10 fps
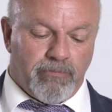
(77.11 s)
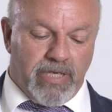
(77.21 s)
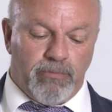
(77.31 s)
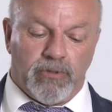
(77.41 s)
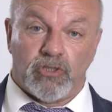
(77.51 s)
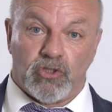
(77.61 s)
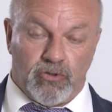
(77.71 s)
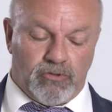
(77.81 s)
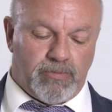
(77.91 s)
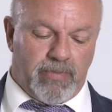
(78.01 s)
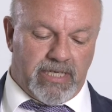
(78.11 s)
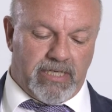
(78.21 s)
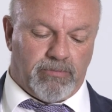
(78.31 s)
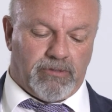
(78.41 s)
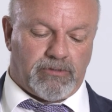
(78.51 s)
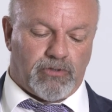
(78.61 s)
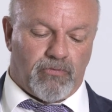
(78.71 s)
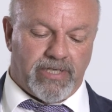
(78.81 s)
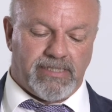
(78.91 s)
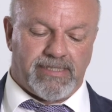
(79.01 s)
People should be able to
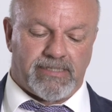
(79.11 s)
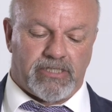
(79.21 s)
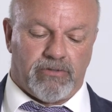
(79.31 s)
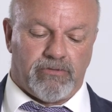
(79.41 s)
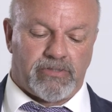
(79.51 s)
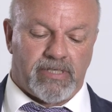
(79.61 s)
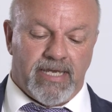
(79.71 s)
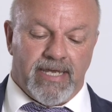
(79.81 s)
raise issues,